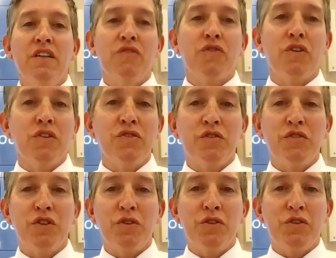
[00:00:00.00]
For those of
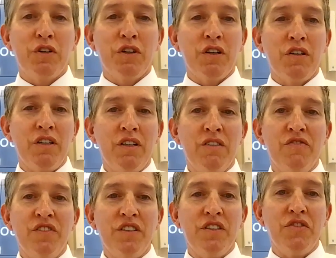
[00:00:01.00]
you who are
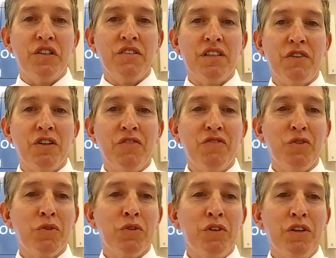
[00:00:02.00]
physicians, how
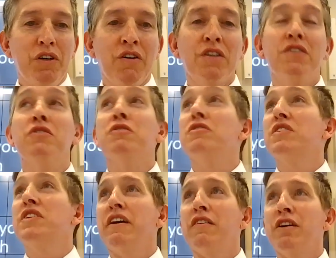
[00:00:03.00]
comfortable are you
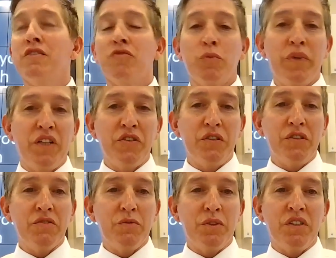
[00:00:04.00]
caring for
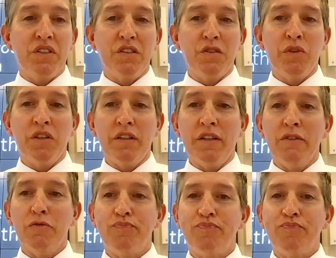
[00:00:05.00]
patients with disability?